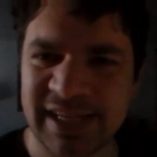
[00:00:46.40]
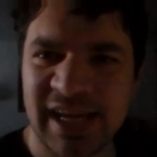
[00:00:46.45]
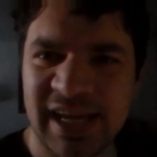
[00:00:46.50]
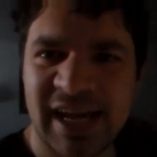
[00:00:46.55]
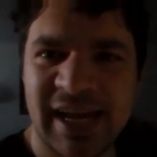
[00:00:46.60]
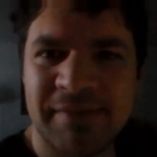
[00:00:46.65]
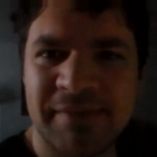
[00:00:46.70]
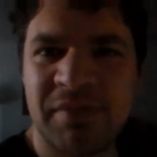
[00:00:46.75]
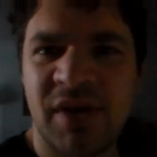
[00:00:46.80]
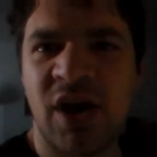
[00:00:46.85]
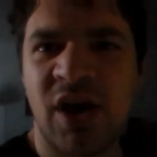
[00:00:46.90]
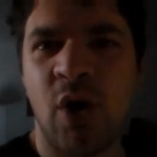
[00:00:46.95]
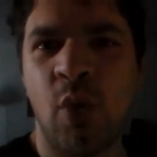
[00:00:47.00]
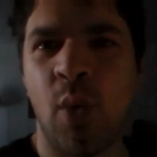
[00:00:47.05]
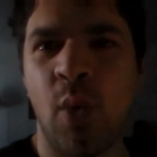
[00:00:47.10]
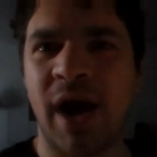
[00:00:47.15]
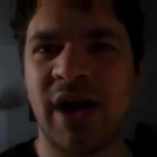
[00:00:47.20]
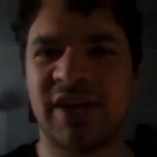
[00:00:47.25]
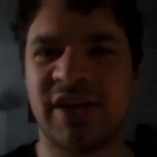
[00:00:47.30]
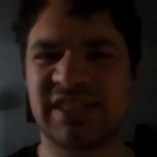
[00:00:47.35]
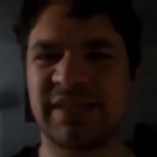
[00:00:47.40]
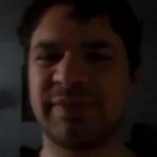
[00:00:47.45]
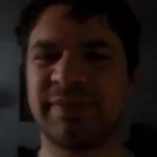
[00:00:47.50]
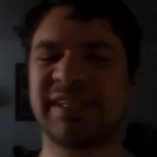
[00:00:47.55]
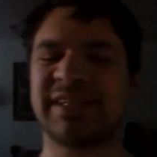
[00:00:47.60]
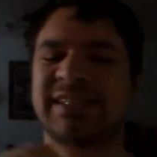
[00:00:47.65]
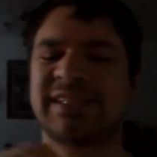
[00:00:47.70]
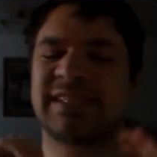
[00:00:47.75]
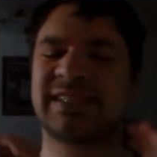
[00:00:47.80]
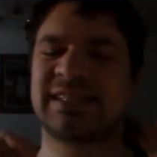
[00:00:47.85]
time, why not
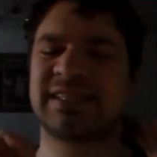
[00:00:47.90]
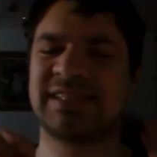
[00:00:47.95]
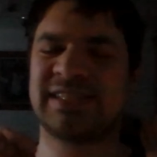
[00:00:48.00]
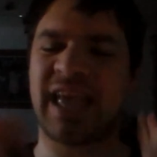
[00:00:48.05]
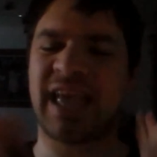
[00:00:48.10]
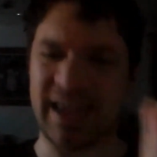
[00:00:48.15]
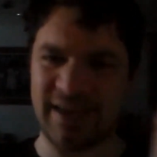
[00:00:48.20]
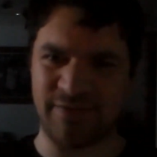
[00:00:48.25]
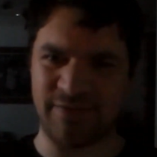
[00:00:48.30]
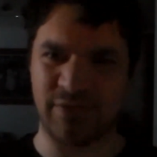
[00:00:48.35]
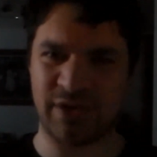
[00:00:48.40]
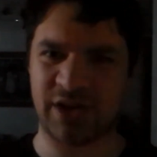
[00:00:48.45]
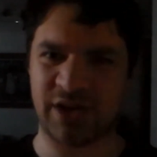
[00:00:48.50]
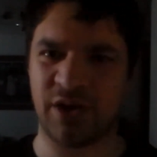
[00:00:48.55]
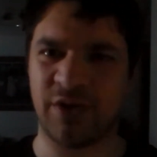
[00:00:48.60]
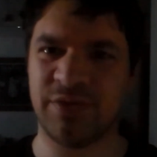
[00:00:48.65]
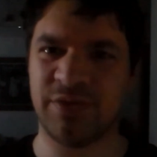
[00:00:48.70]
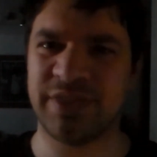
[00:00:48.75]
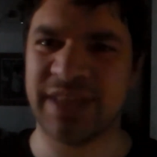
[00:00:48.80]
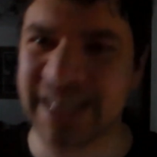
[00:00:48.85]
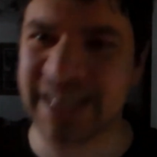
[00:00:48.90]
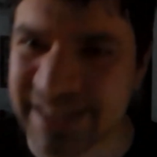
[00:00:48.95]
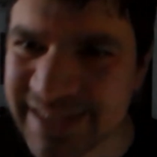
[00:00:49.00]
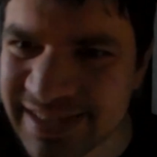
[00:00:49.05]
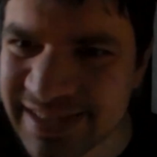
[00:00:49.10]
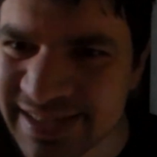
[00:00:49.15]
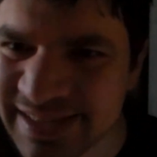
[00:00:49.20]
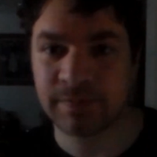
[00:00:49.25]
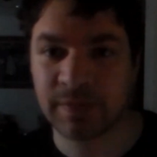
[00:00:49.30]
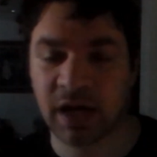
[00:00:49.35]
something savoury on
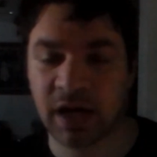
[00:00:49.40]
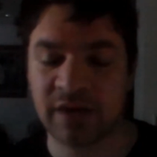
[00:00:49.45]
this?